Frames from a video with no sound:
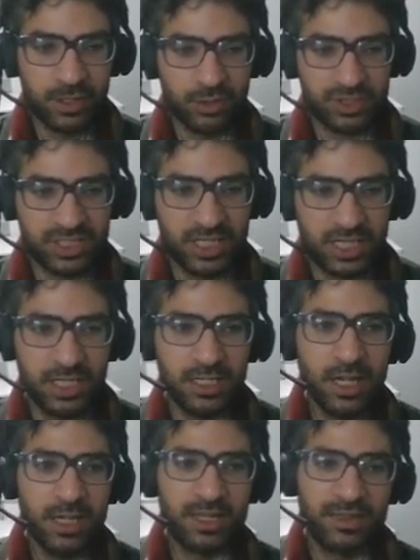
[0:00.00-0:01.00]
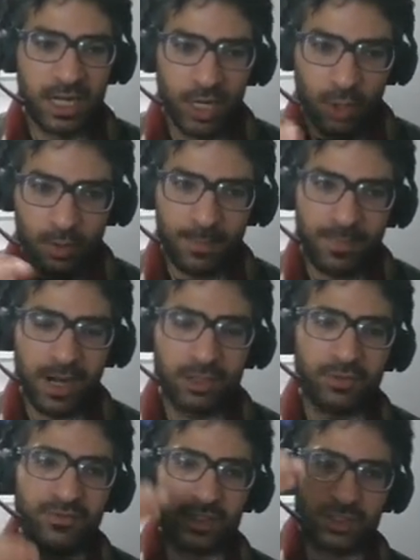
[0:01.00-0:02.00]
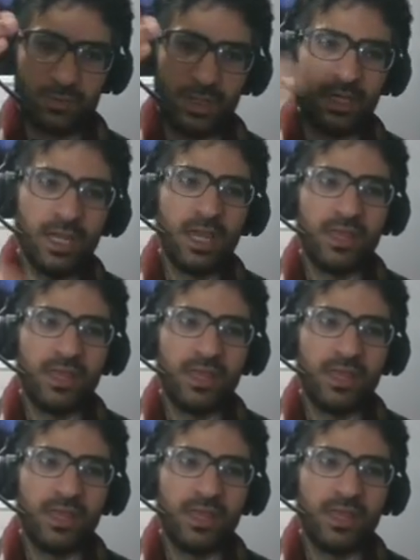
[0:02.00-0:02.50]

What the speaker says: you see the lower part of the screen,